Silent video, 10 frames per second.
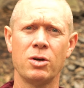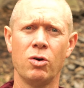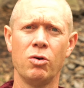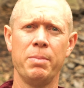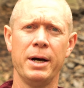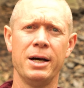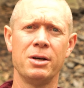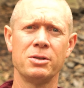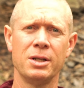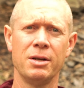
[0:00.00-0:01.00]
coal
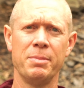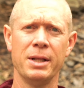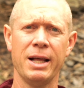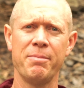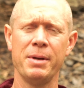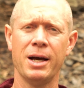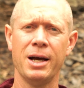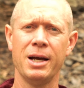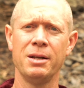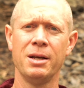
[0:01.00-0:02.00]
piles that have been left
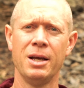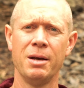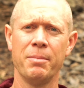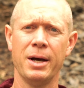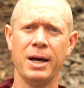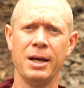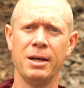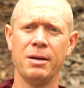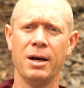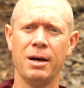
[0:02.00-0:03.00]
behind
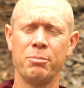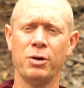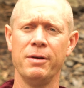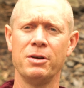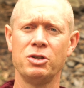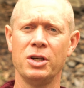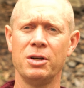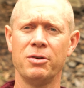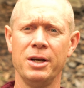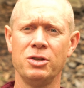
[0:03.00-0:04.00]
by previous
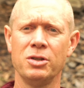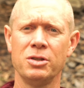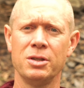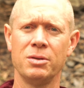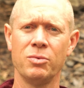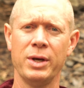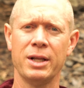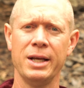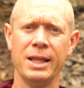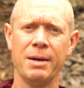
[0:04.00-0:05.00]
generations, and we
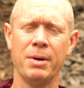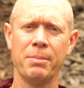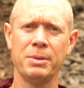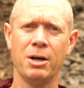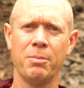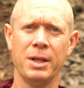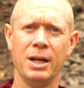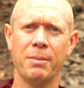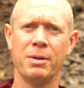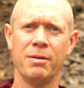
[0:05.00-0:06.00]
clean them up to help
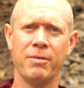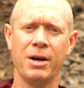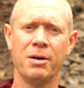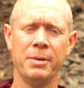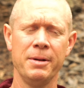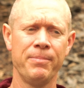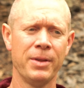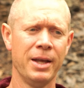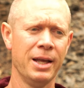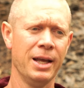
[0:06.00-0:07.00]
clean up the environment.
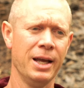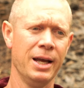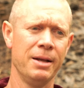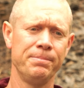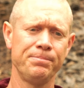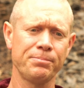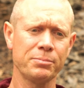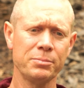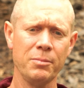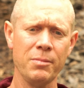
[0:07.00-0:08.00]
And
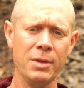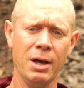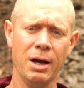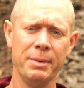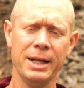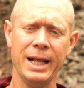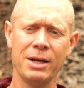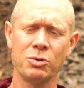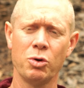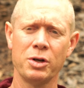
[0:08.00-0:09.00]
it
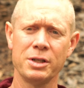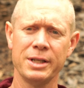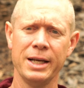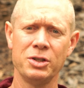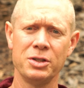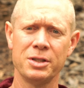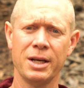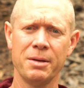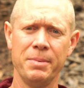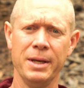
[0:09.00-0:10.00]
allows organizations
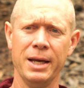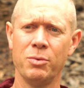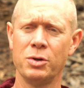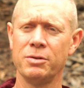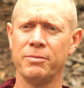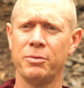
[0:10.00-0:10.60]
like PA Woods and